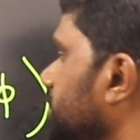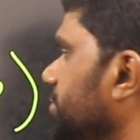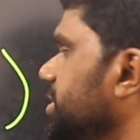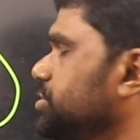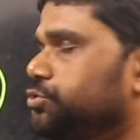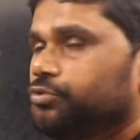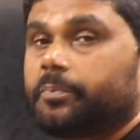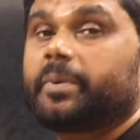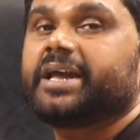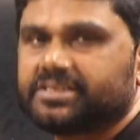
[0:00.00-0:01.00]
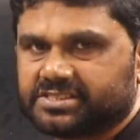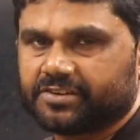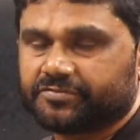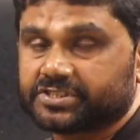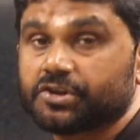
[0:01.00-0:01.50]
the flux through the plane
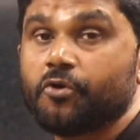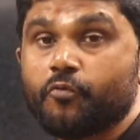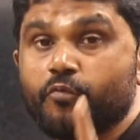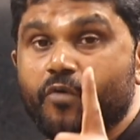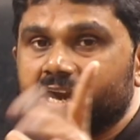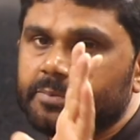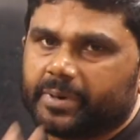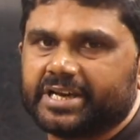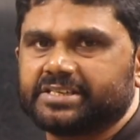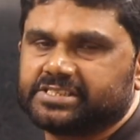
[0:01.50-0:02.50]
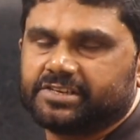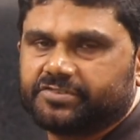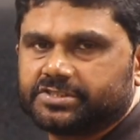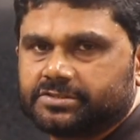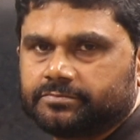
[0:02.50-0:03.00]
surface, one plane
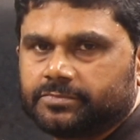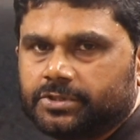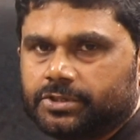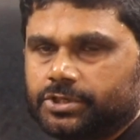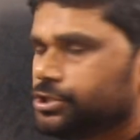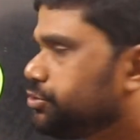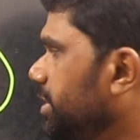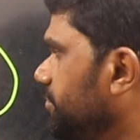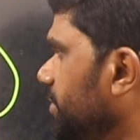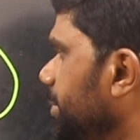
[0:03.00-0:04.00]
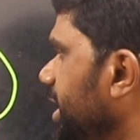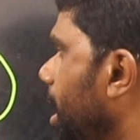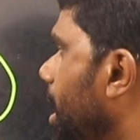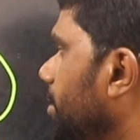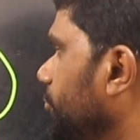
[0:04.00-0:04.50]
surface. So it will be
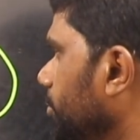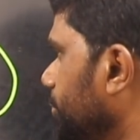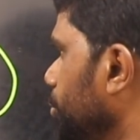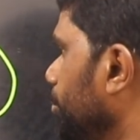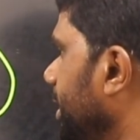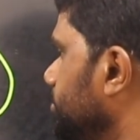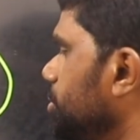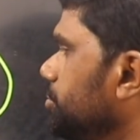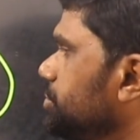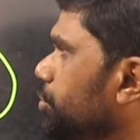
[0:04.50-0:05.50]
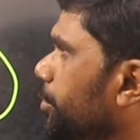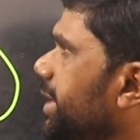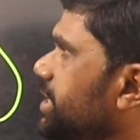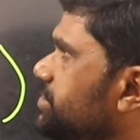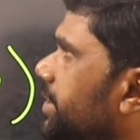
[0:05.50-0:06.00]
half of Q by epsilon 0
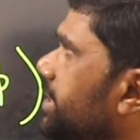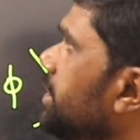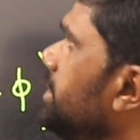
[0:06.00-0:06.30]
minus phi.